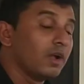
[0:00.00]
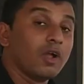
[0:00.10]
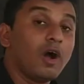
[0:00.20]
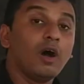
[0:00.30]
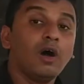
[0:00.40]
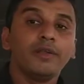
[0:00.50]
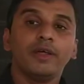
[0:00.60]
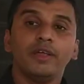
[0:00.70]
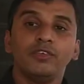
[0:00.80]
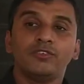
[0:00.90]

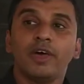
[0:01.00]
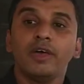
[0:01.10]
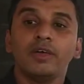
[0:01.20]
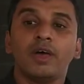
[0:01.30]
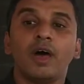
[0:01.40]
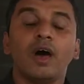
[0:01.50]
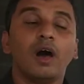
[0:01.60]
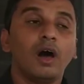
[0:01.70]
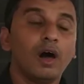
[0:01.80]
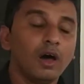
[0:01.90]
God is the
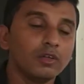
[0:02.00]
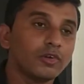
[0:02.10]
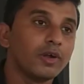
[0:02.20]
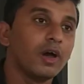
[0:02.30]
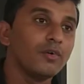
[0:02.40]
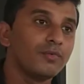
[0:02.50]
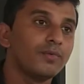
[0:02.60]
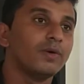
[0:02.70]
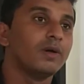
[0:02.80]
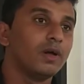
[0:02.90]
author of
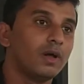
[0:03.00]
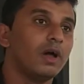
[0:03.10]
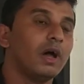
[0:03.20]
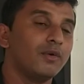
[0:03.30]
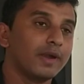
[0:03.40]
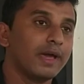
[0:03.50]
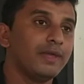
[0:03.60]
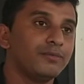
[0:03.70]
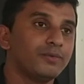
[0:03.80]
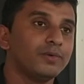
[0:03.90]
our
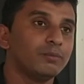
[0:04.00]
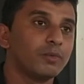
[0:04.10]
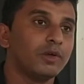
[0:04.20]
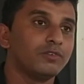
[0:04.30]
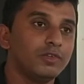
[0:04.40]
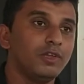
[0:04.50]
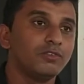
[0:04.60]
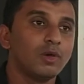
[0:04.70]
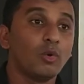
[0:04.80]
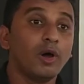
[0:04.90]
life, because He
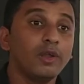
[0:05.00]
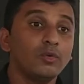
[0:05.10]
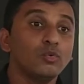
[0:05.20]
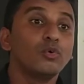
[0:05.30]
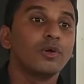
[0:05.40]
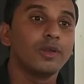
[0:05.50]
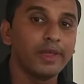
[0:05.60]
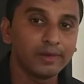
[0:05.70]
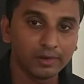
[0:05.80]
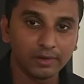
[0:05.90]
is the one who
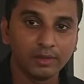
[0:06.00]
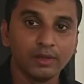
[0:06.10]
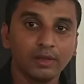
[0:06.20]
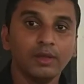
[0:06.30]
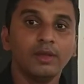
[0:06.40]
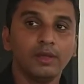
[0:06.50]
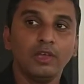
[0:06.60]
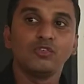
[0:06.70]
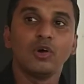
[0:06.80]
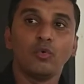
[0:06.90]
created. He
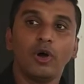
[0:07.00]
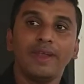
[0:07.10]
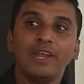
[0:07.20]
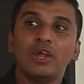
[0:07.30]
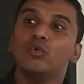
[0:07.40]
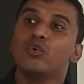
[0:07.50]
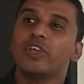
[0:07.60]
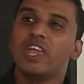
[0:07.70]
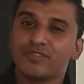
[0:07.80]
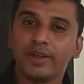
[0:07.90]
is the one who
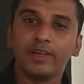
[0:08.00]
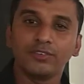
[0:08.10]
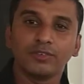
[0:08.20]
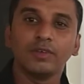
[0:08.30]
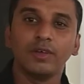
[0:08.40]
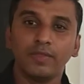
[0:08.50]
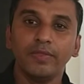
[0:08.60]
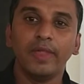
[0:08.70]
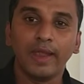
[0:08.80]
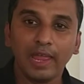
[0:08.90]
gifted us
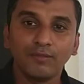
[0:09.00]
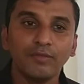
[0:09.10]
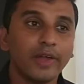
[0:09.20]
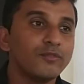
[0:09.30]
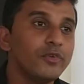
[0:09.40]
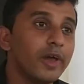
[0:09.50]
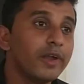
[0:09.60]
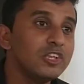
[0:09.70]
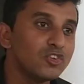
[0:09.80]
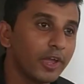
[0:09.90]
the life that we are
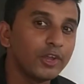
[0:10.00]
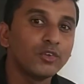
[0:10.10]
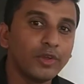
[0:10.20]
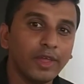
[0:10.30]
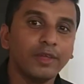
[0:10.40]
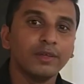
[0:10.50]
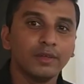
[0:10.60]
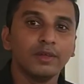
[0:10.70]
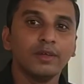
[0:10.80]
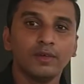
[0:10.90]
enjoying today.
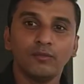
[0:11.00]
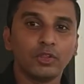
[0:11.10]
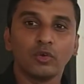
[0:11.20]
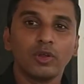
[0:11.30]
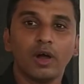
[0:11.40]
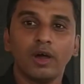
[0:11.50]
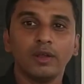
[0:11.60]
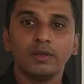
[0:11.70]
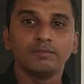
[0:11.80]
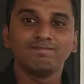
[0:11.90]
Without
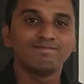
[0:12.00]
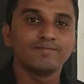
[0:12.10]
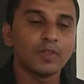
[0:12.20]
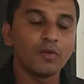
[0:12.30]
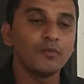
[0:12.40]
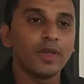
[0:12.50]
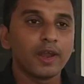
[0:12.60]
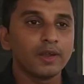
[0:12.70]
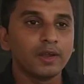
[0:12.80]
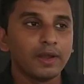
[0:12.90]
God, we
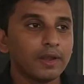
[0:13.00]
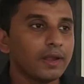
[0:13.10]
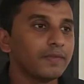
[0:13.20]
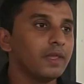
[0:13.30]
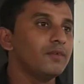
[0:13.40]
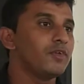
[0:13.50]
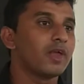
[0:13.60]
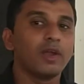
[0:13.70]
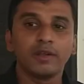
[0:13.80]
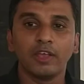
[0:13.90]
are nothing. We are
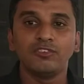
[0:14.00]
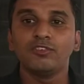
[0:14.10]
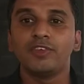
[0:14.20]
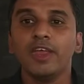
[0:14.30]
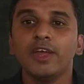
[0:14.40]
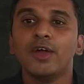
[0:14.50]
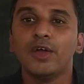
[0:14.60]
not existing